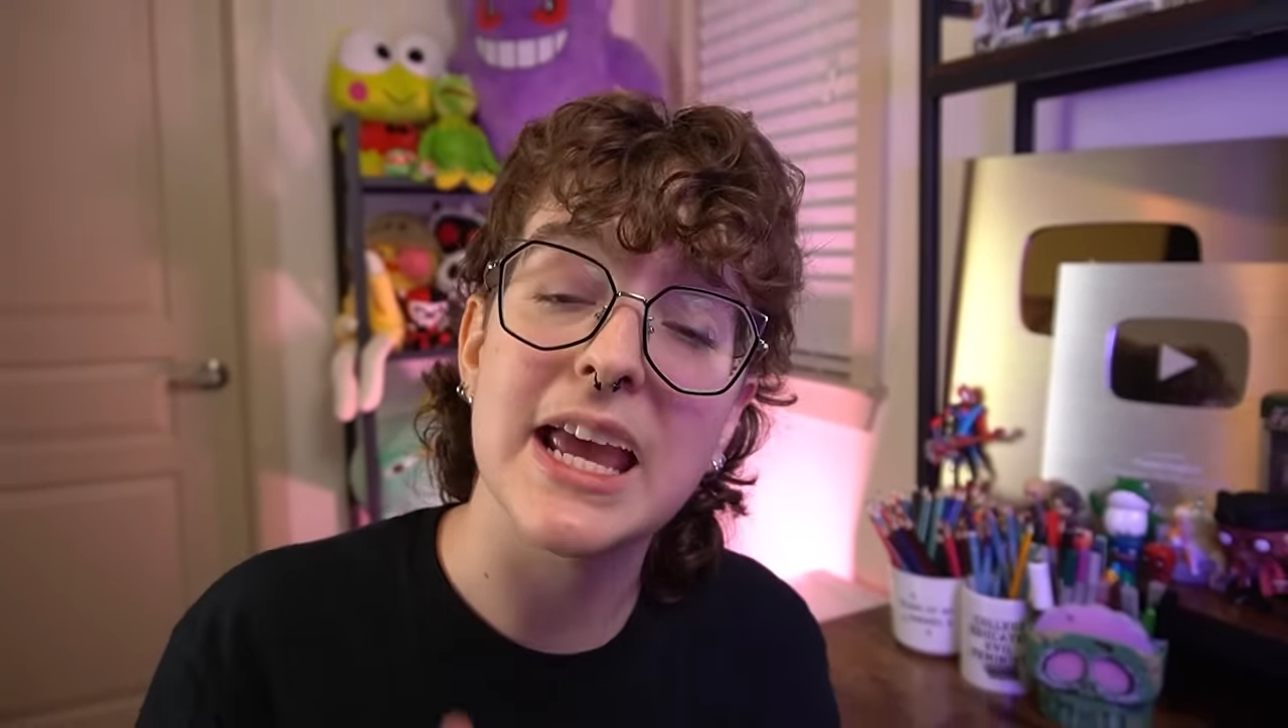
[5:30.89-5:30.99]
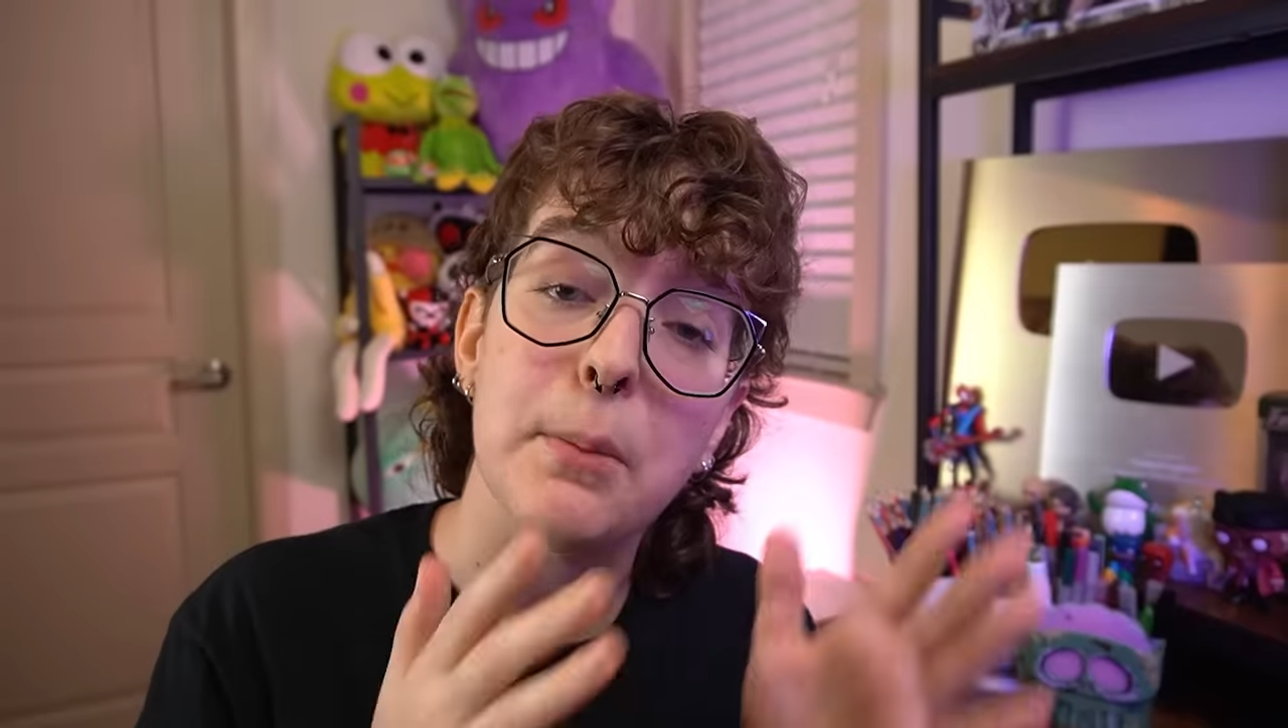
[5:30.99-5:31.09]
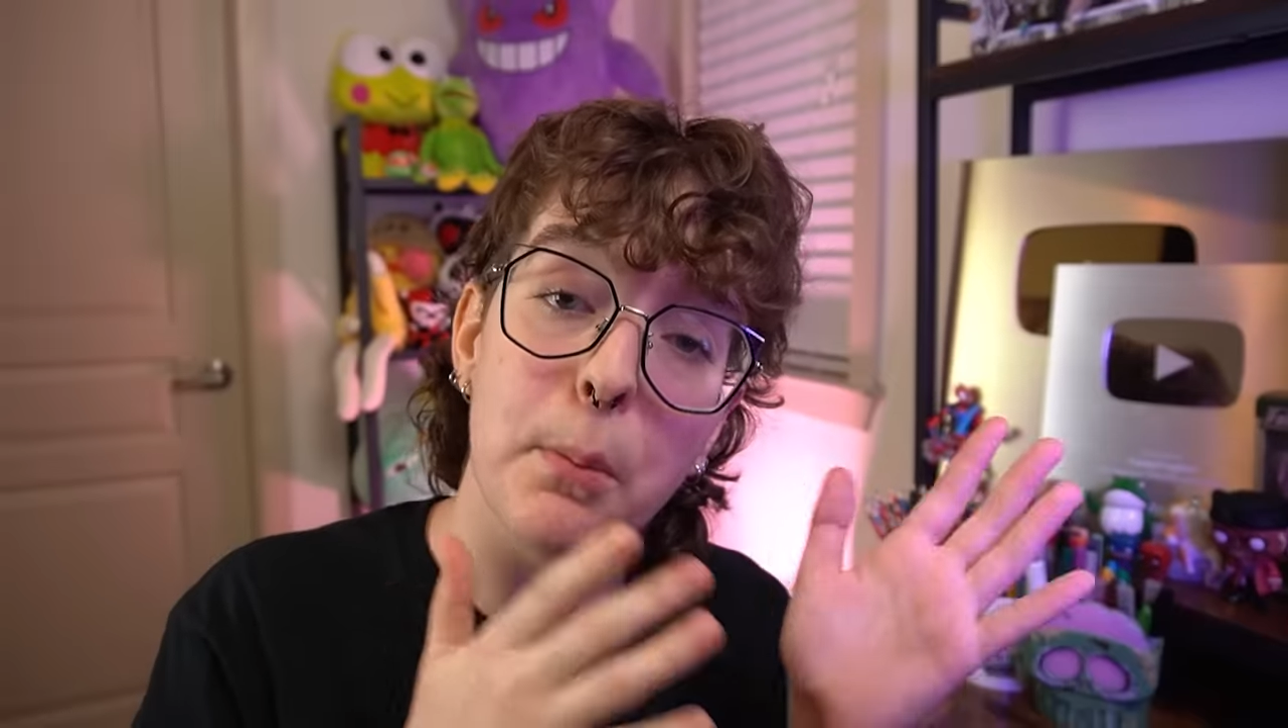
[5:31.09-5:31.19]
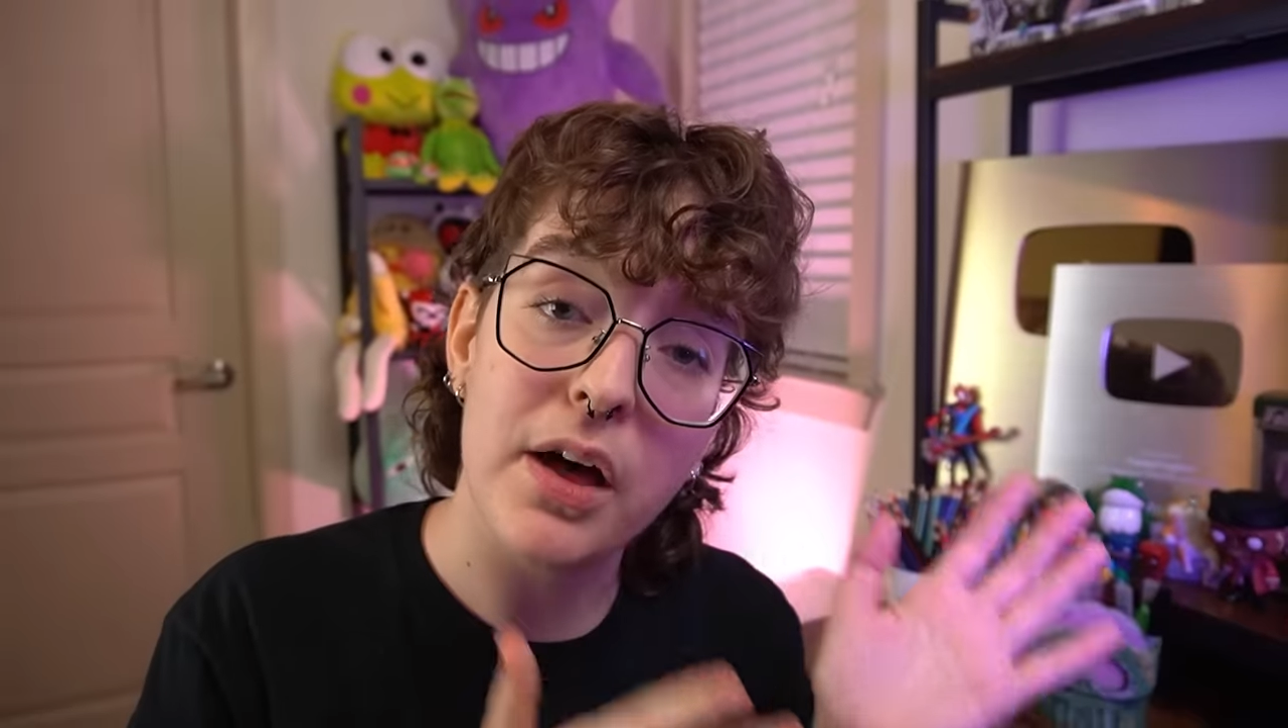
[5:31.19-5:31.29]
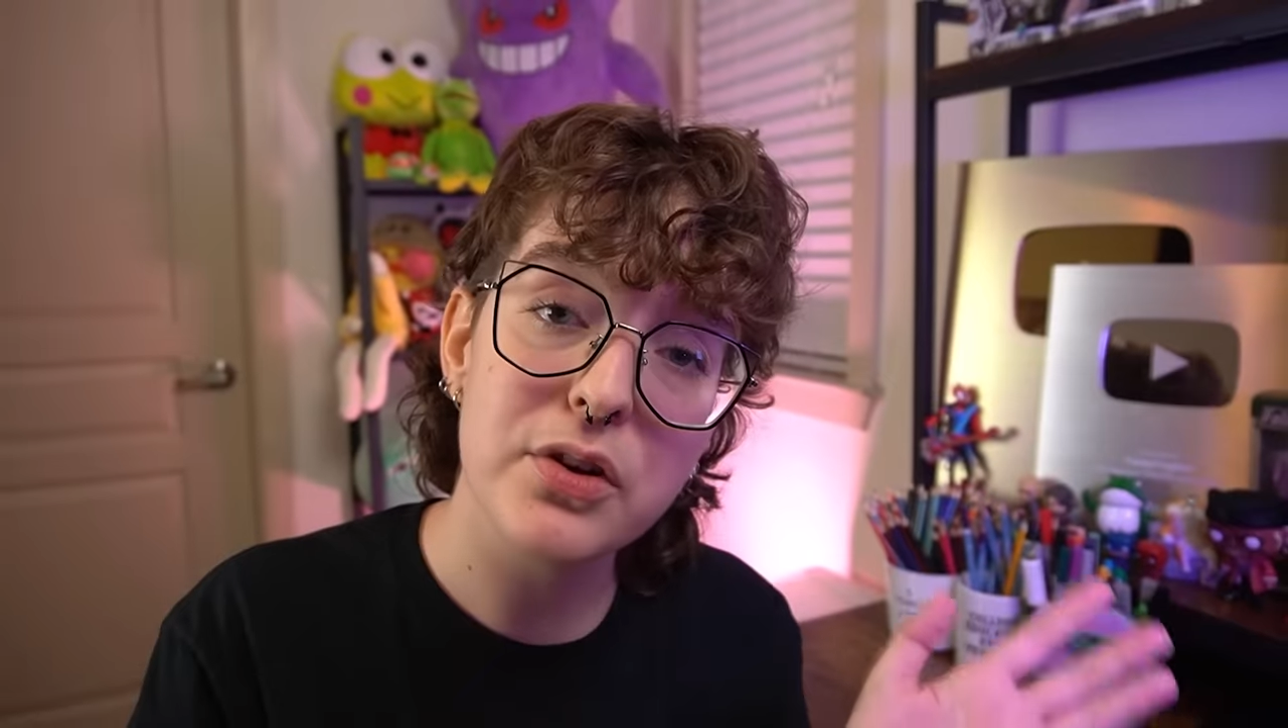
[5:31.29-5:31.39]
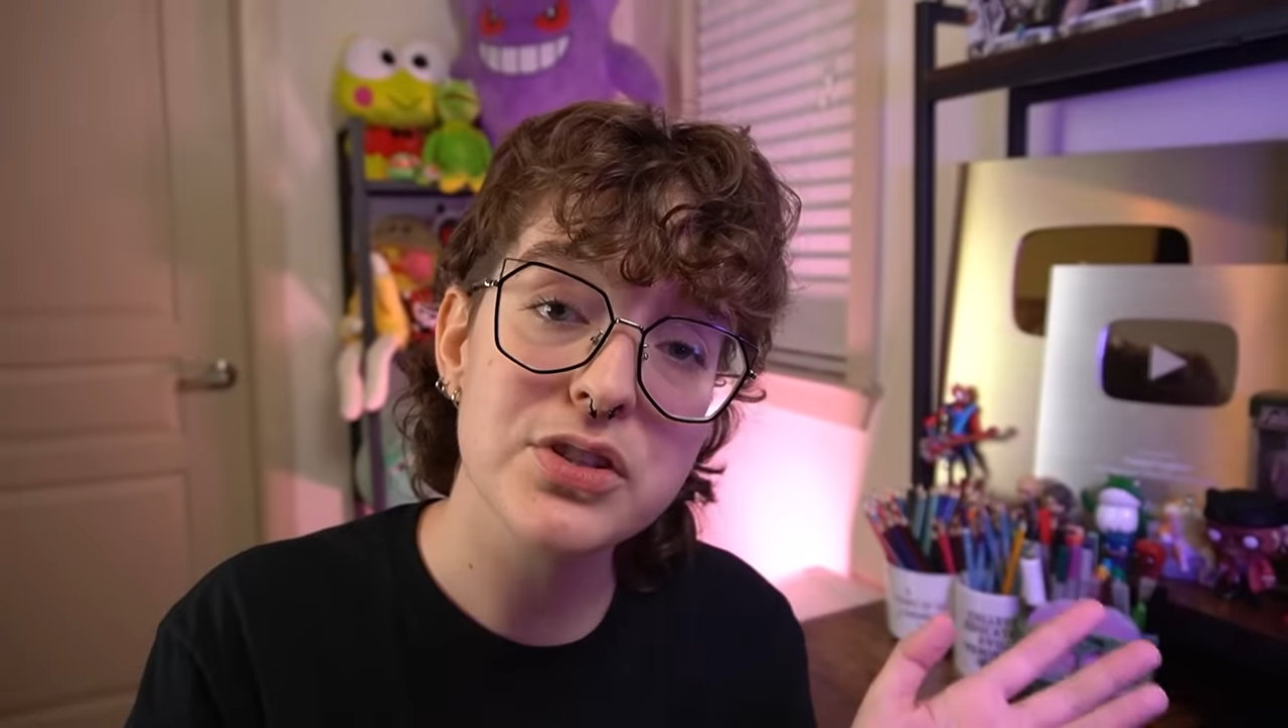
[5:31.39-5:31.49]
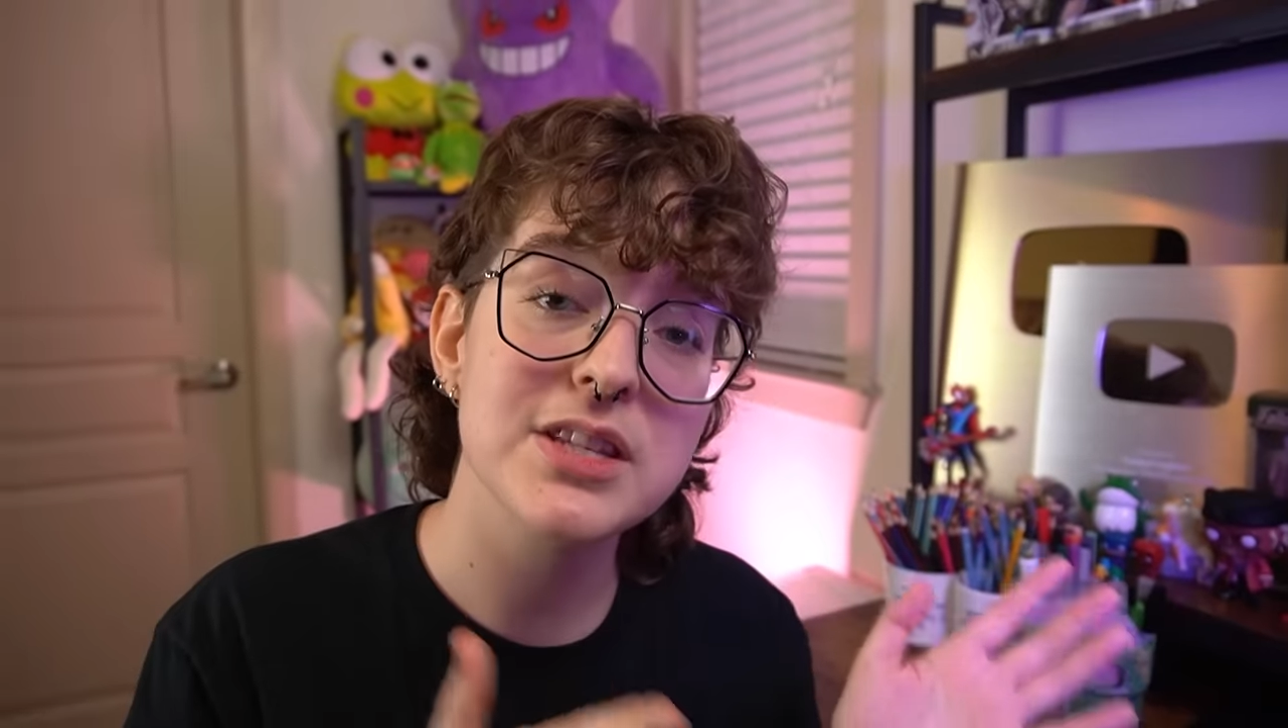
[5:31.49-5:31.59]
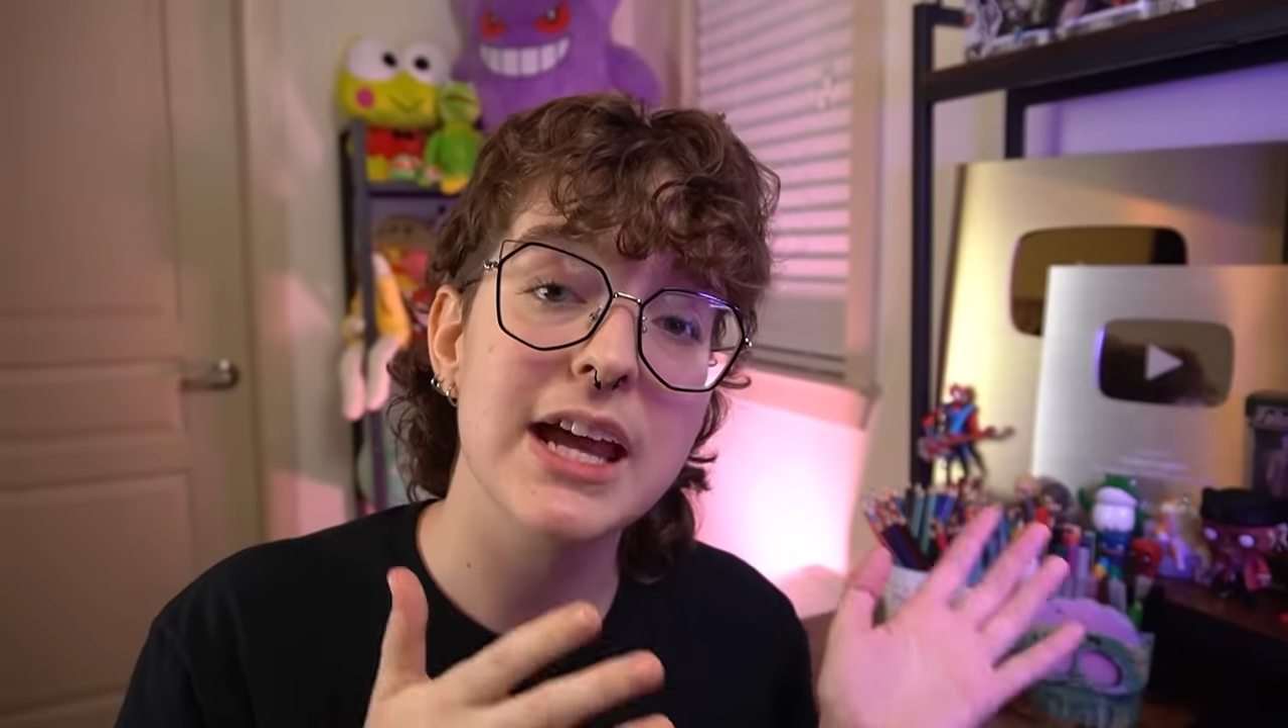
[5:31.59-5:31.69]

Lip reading: and mothers